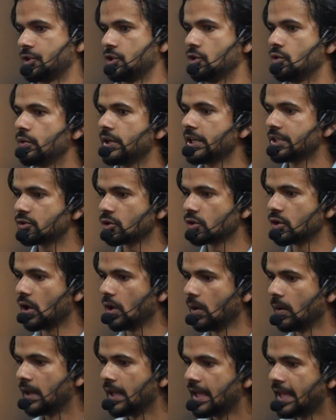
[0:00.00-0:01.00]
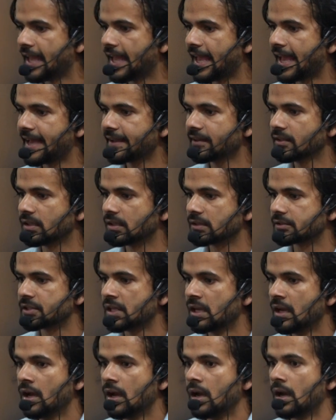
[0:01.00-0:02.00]
You need to know angles.
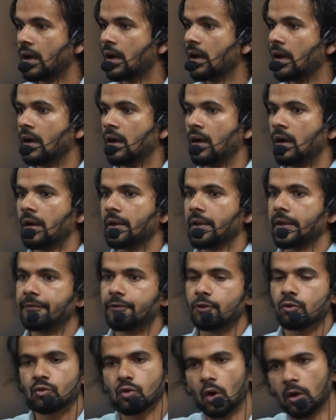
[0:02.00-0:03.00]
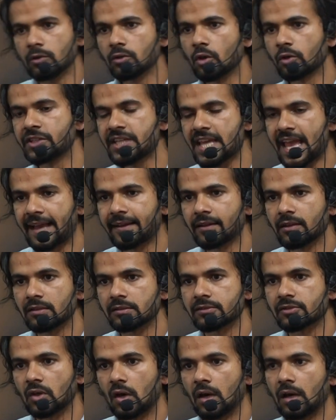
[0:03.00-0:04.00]
If you don't know the
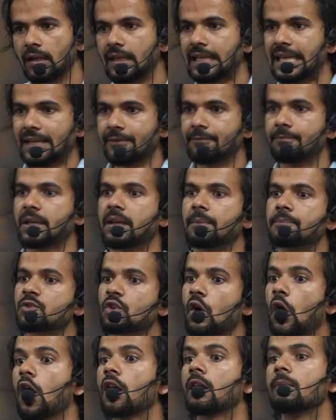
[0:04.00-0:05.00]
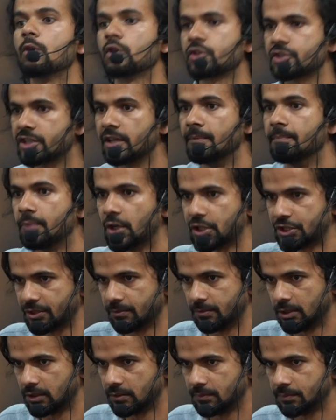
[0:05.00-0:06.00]
angles, life becomes almost
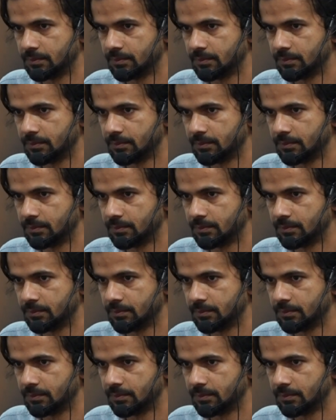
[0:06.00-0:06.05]
impossible.